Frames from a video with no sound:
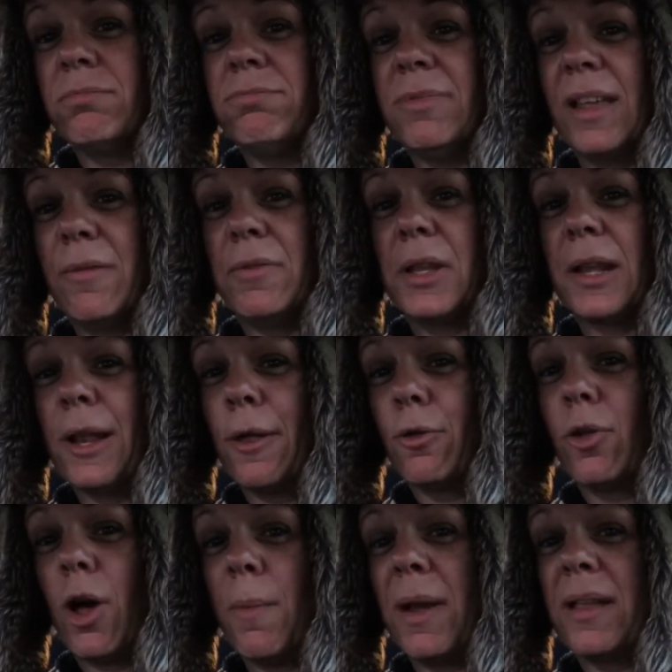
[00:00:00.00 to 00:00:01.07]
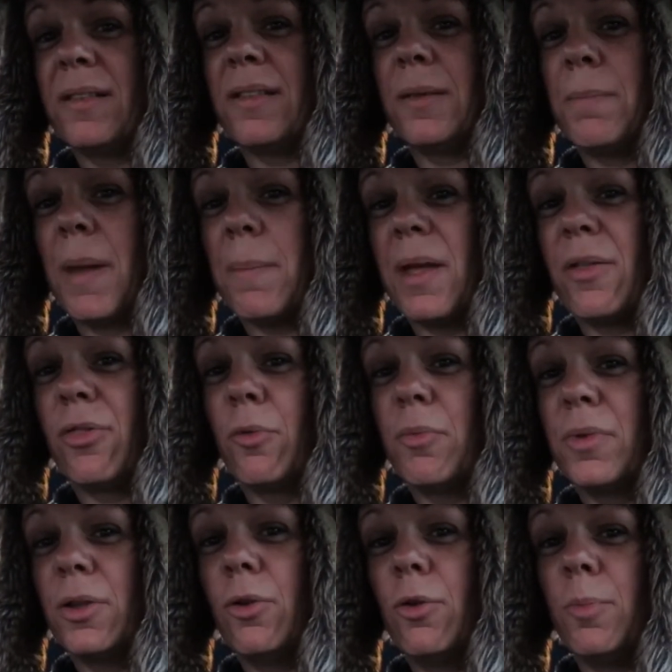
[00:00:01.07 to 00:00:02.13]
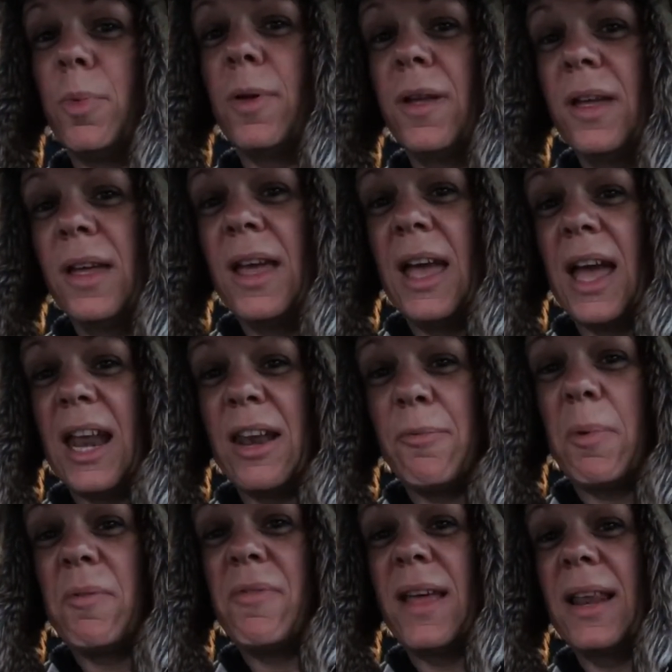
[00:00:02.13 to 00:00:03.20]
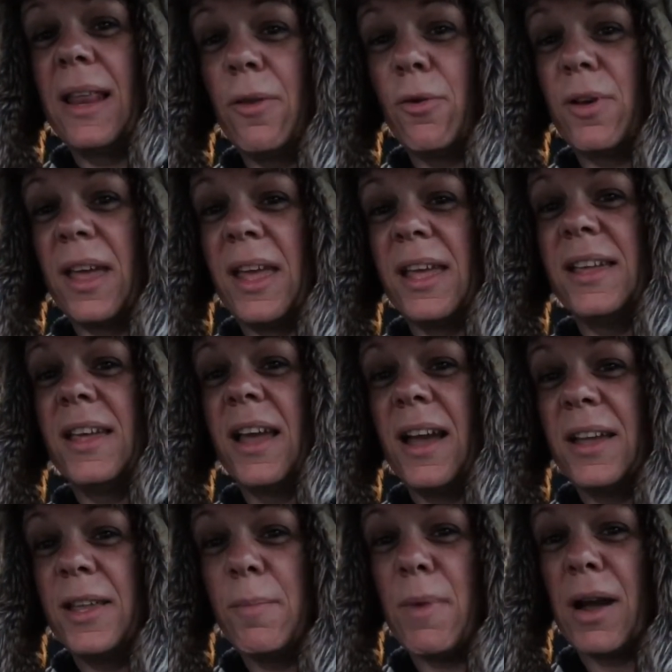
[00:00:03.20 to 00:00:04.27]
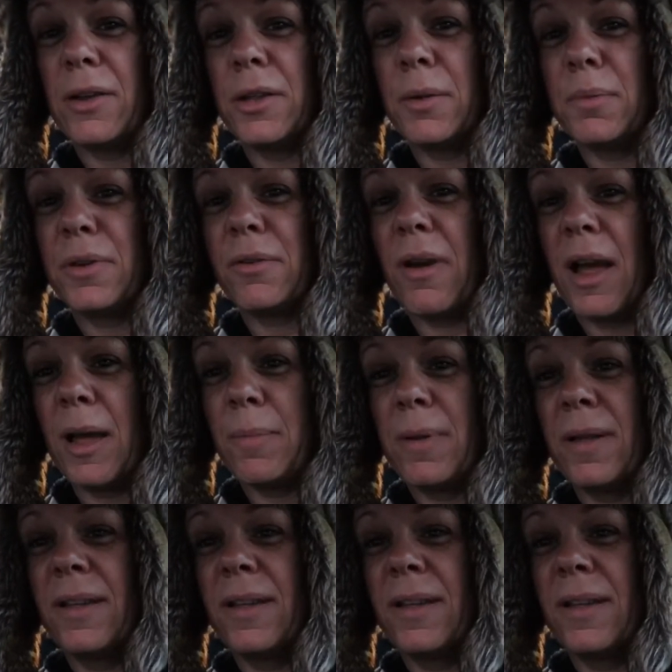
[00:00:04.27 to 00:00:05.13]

leave us a little comment, maybe a thumbs up, and if we're really lucky, you might subscribe.